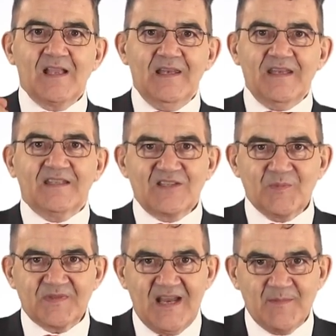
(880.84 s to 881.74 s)
Click the
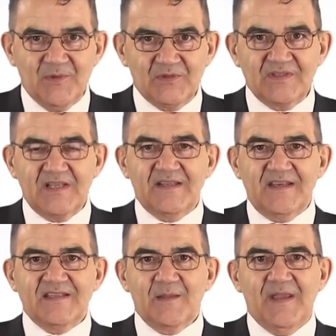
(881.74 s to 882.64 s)
subscribe button and
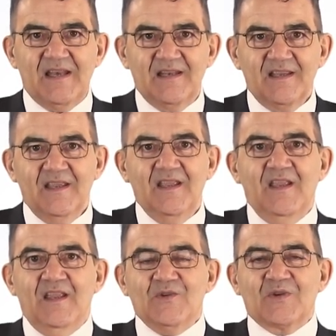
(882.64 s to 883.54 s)
ring the bell.
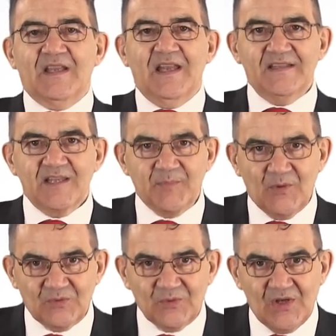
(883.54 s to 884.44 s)
You can enter
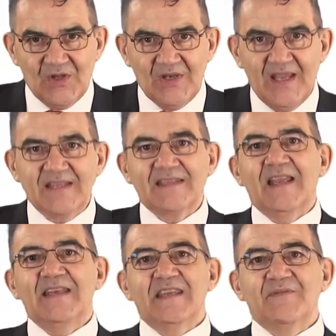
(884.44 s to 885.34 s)
Portugal at
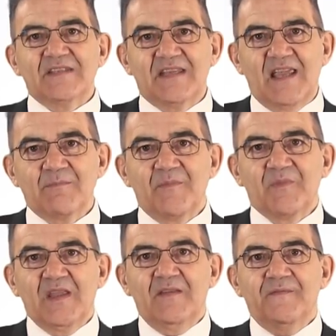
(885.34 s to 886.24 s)
any given time.
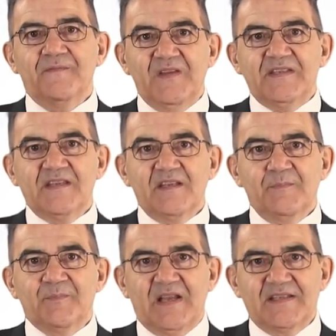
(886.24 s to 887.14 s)

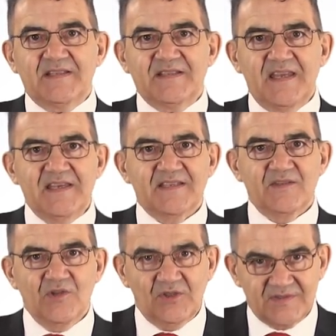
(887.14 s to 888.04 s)
Physical presence
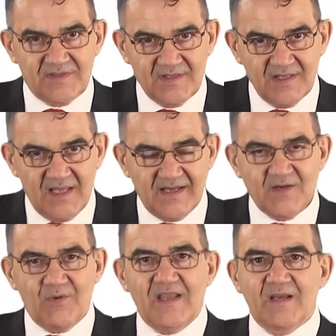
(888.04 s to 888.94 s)
is not a
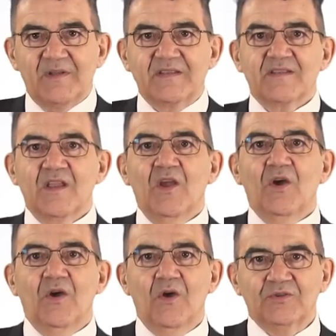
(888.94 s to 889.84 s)
requirement.
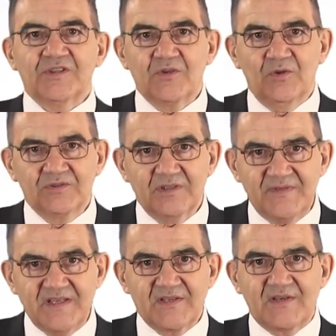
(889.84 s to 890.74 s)
Other Golden
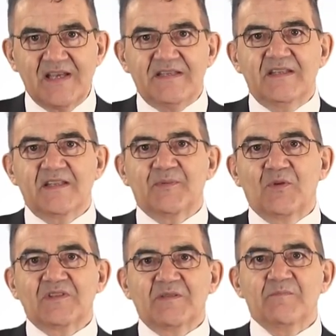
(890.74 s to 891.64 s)
Visa residence
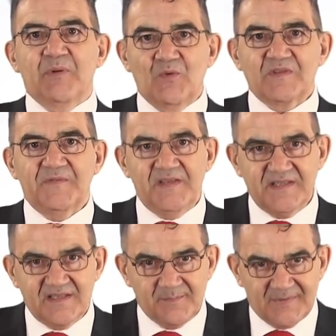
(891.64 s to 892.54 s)
programs impose
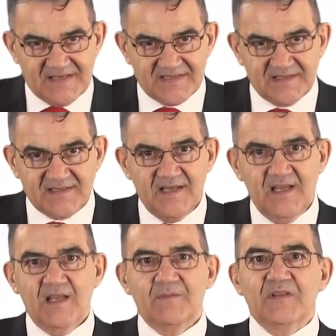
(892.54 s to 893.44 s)
physical presence
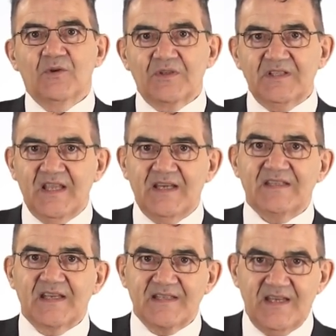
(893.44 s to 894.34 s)
with
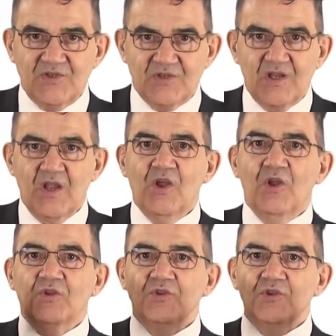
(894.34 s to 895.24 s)
ordinary taxation,
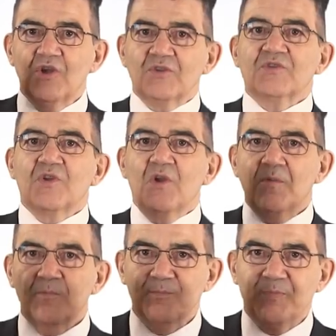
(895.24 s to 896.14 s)
not
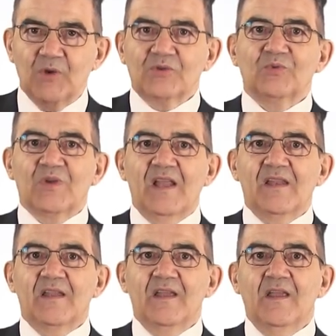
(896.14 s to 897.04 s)

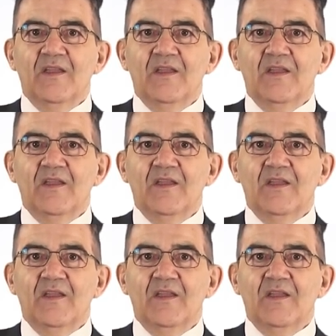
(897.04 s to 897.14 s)
Portugal.